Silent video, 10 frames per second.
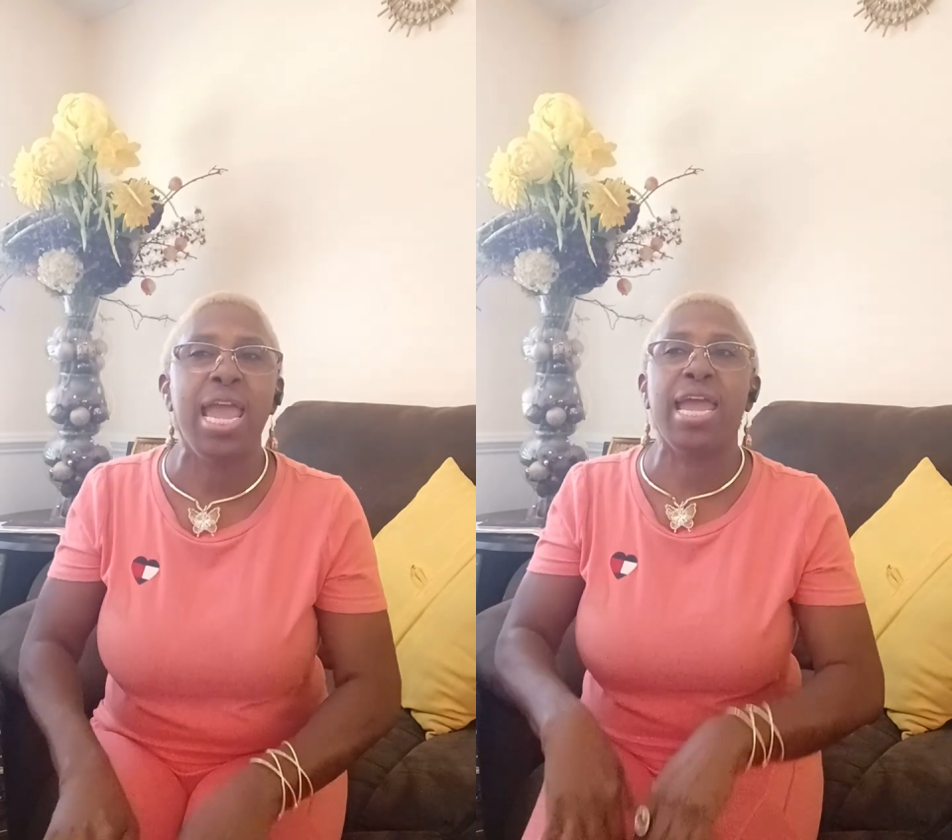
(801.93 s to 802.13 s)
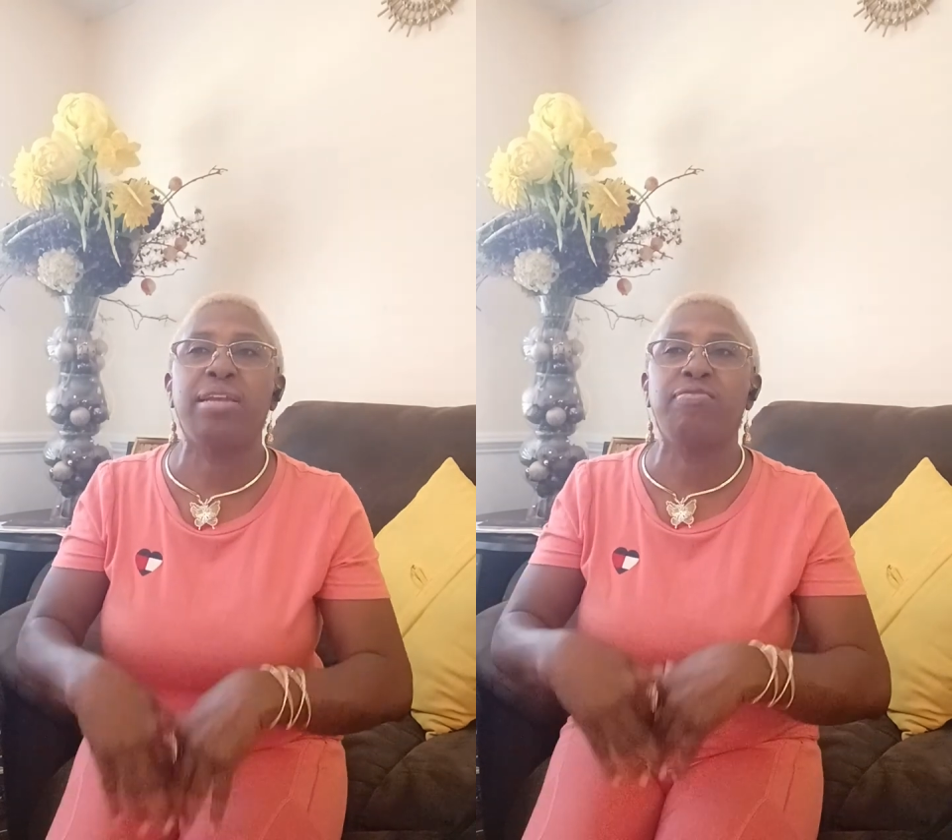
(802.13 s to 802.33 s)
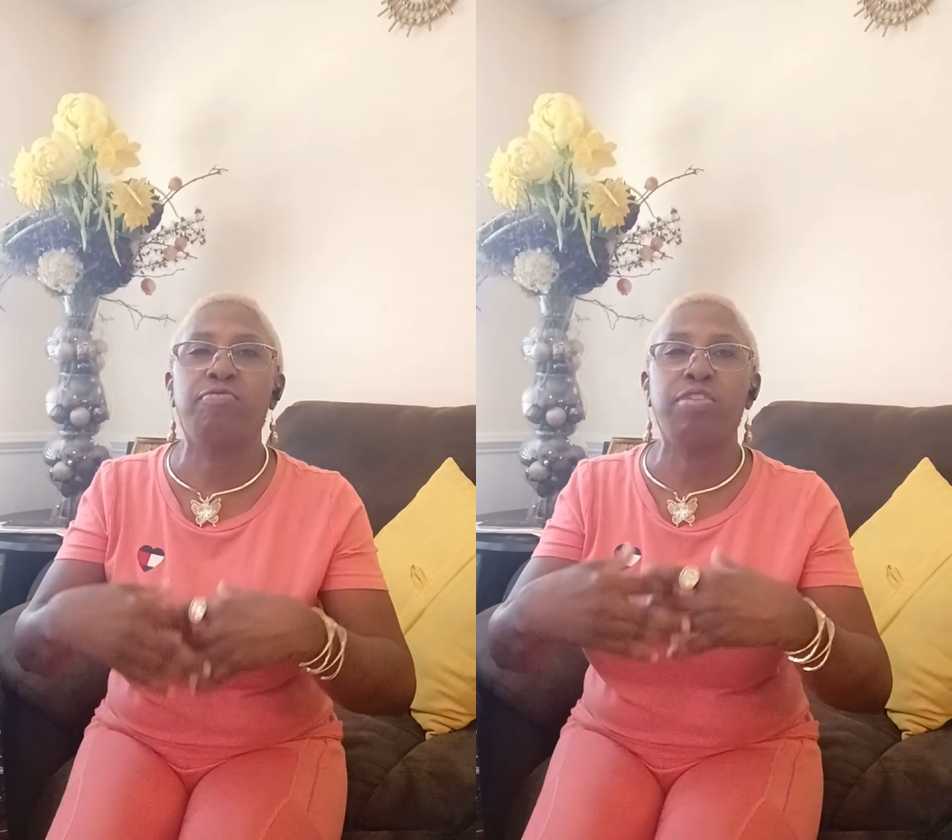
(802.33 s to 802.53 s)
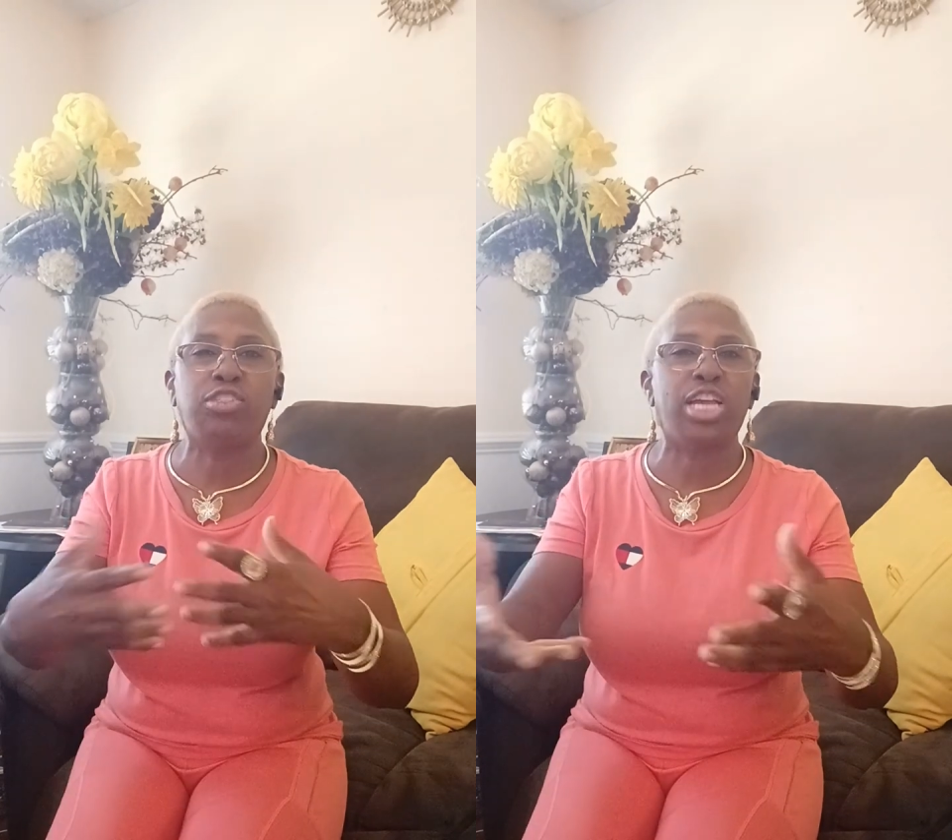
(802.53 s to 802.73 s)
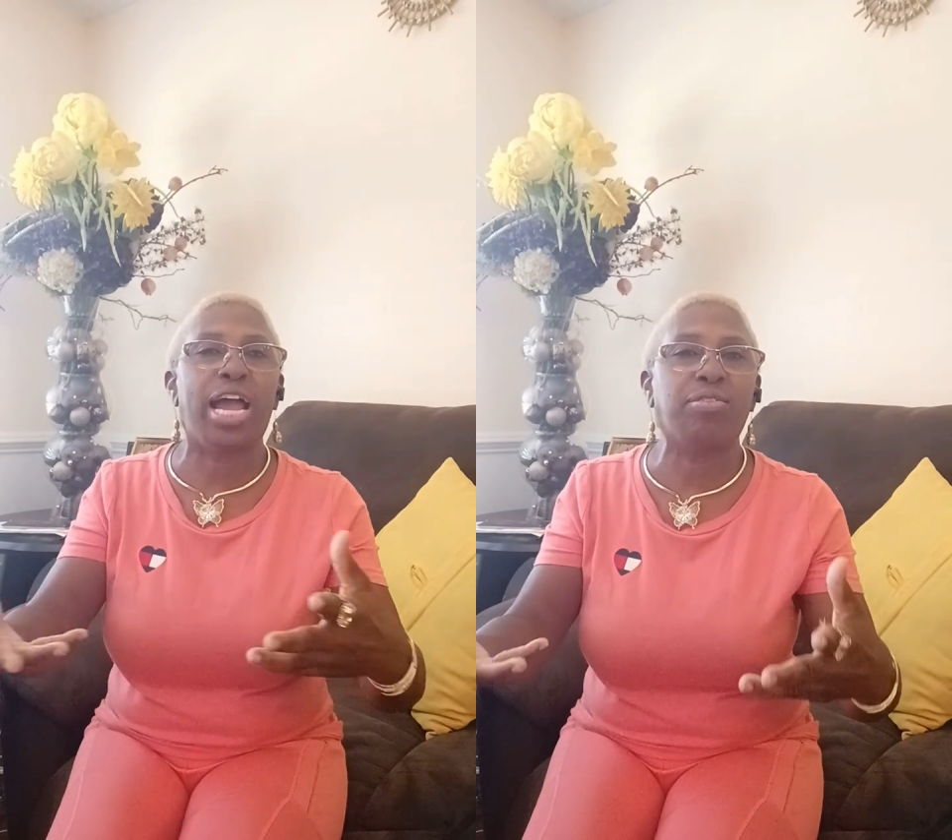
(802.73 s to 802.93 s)
and
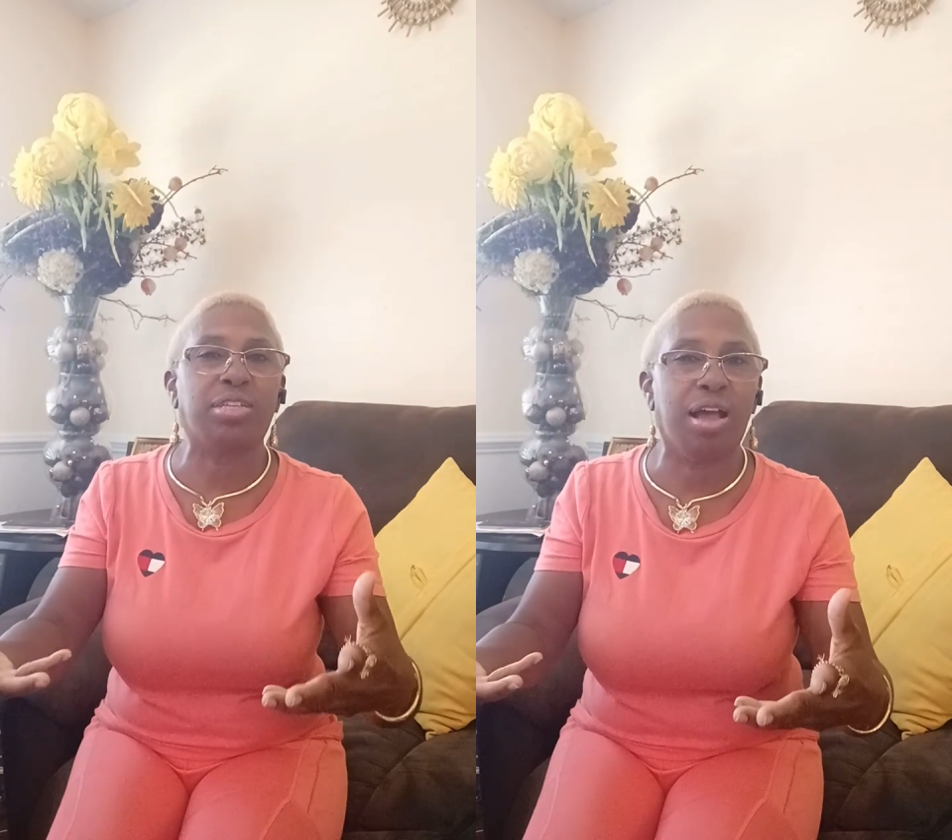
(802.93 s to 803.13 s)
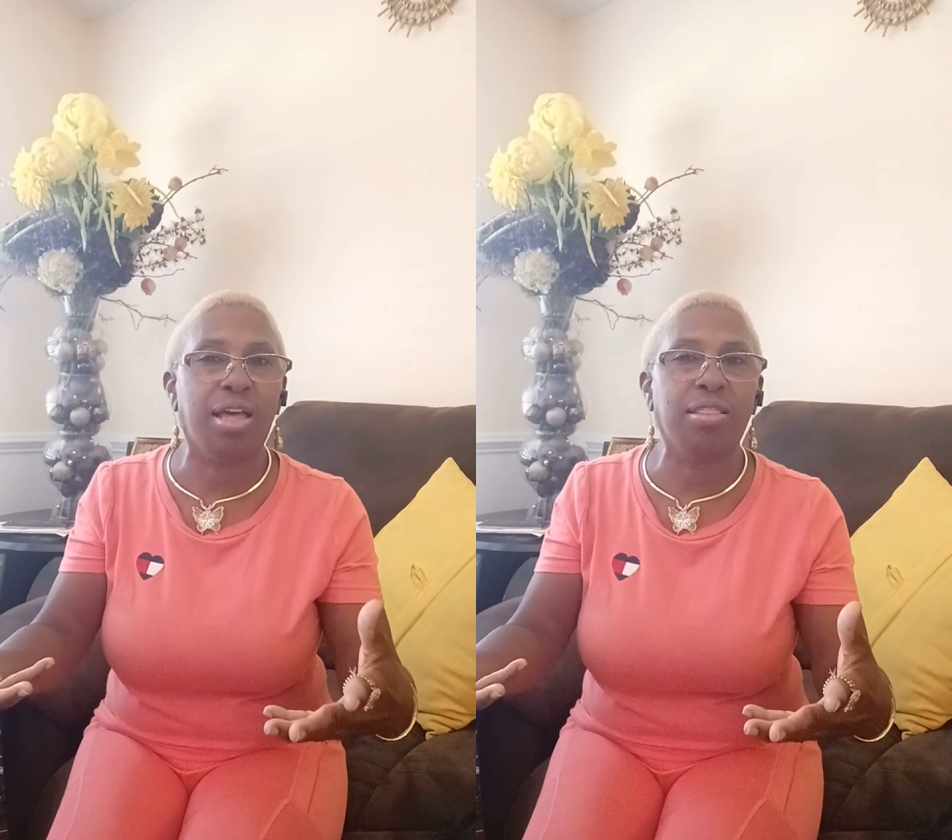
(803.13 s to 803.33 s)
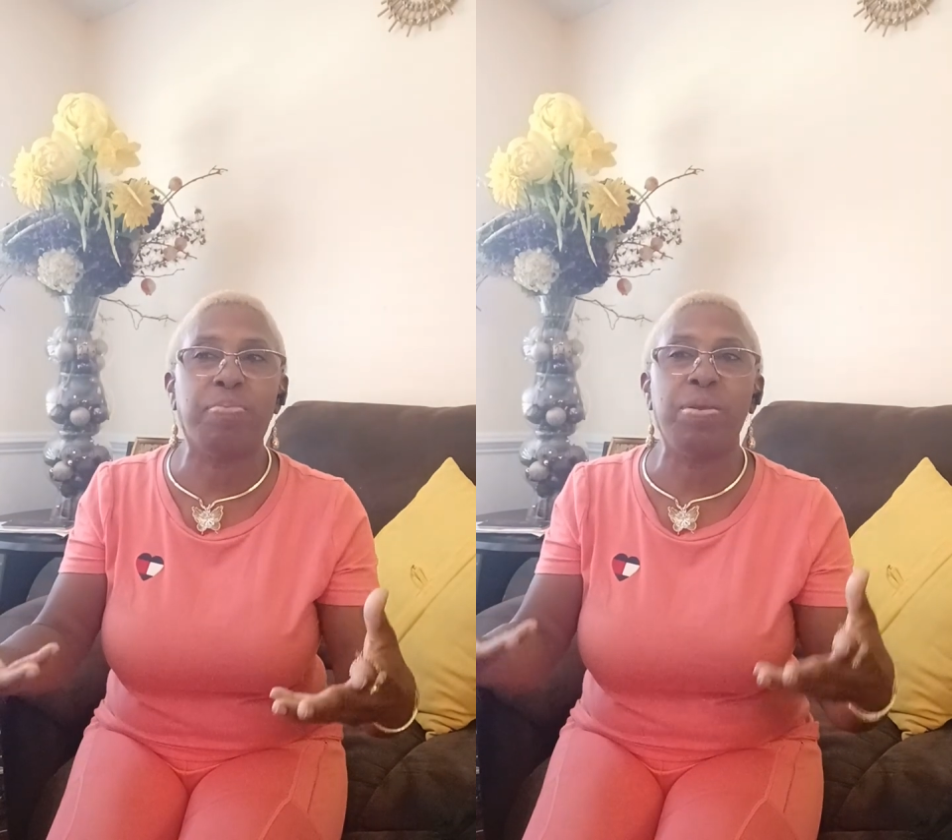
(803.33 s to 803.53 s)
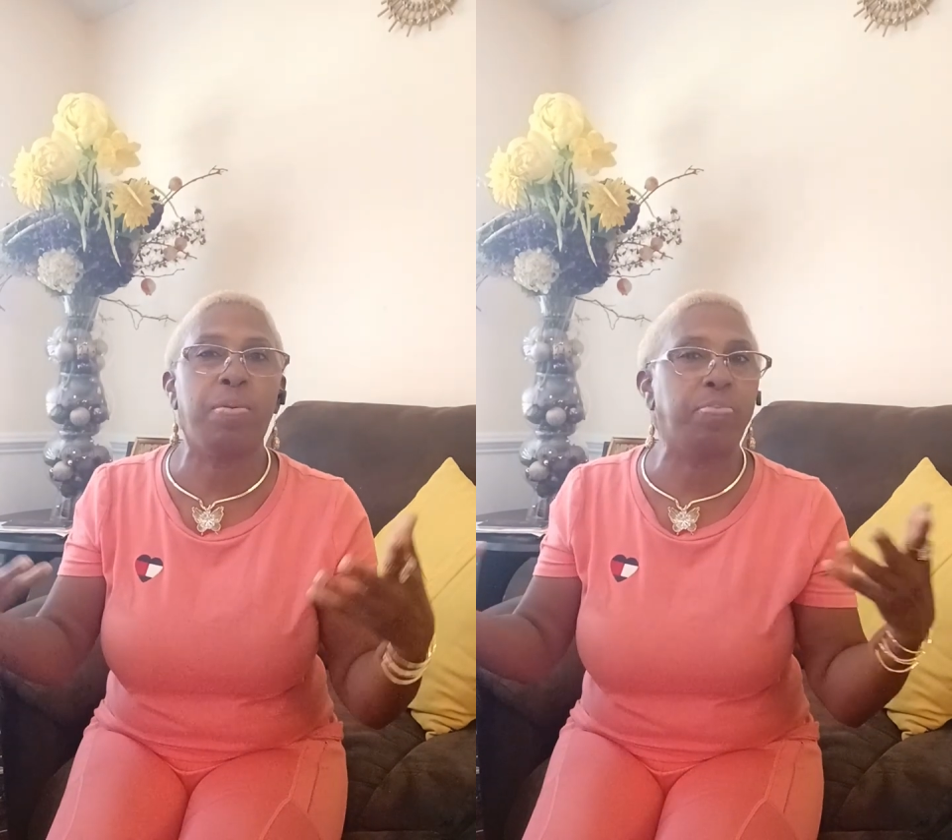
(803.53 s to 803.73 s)
reach out to other people,